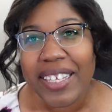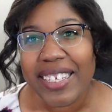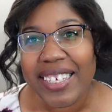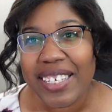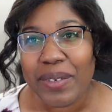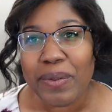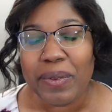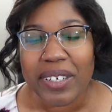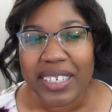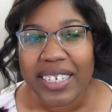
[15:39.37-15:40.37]
this is a
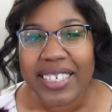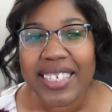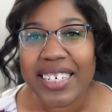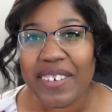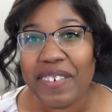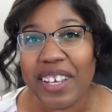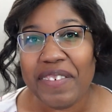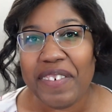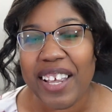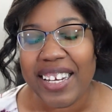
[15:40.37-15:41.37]
really
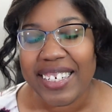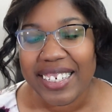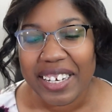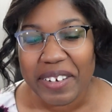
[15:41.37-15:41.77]
significant find.